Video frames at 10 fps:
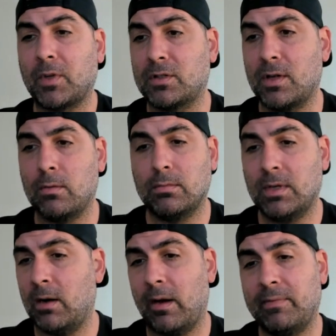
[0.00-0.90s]
So
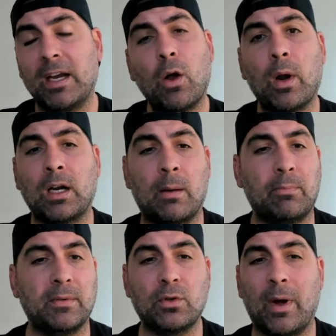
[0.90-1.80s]
if they go on a
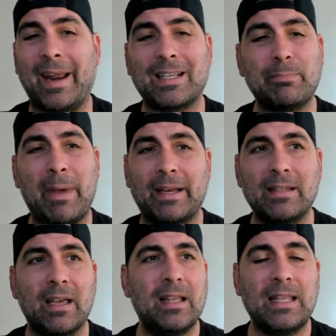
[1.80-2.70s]
cup run, so I'd
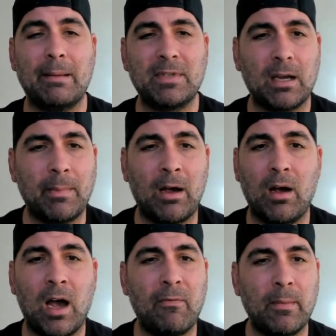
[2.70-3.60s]
expect them to come
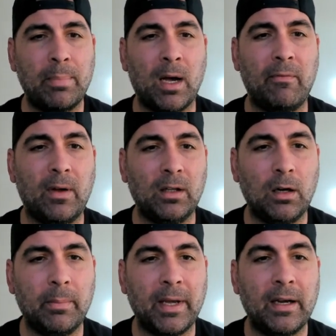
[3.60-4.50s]
out huff and puff a
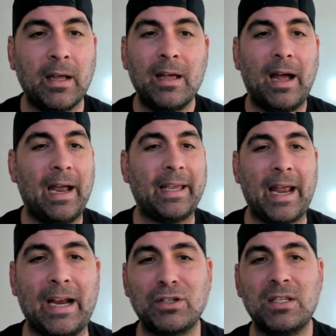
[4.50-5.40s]
little bit. I
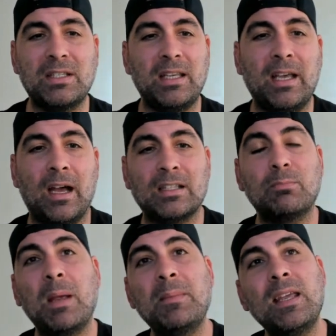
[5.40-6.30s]
actually see
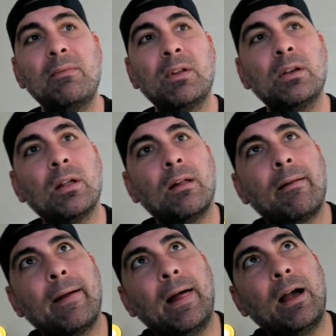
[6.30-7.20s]
us maybe even
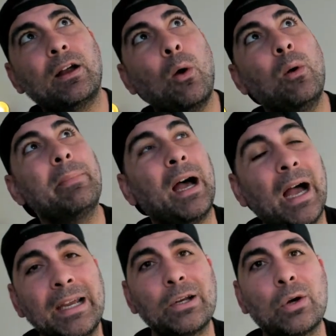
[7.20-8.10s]
going
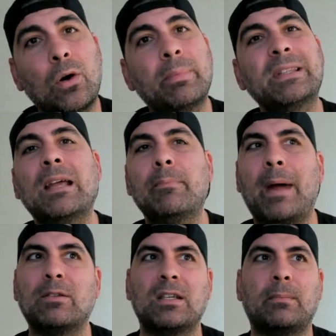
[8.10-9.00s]
behind a goal, but then
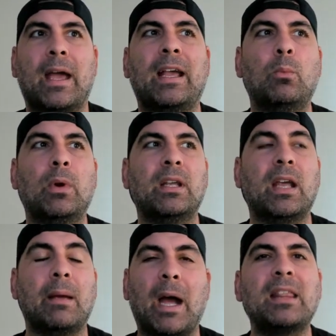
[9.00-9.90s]
bouncing back and winning
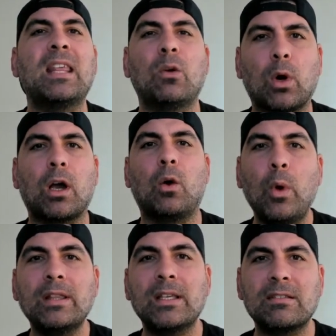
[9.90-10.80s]
again. I think we're going to
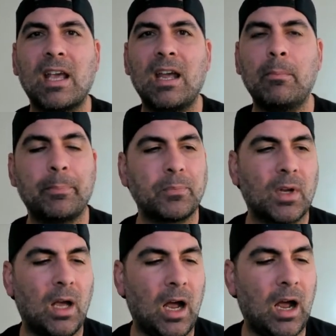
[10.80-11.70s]
win this game,
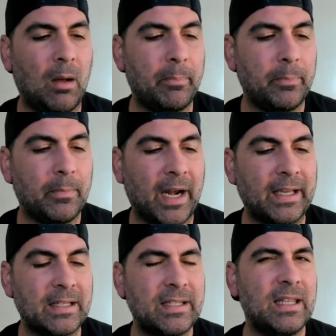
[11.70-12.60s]
but I
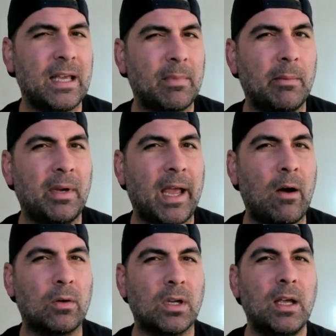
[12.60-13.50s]
could see them coming
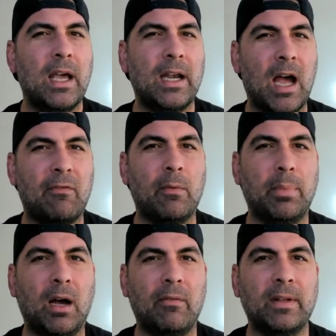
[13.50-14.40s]
out and huff
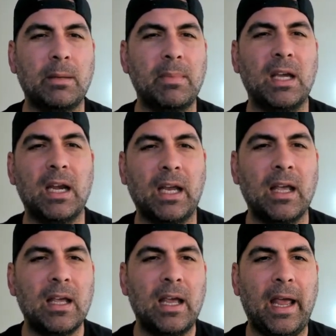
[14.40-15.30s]
and puff at the beginning.
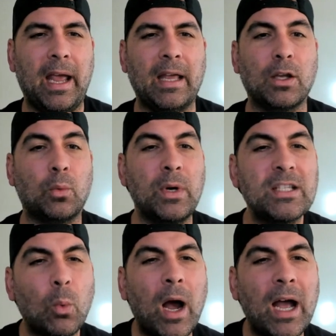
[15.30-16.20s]
And the
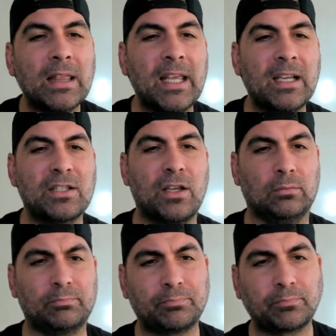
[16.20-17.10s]
reason why I think so,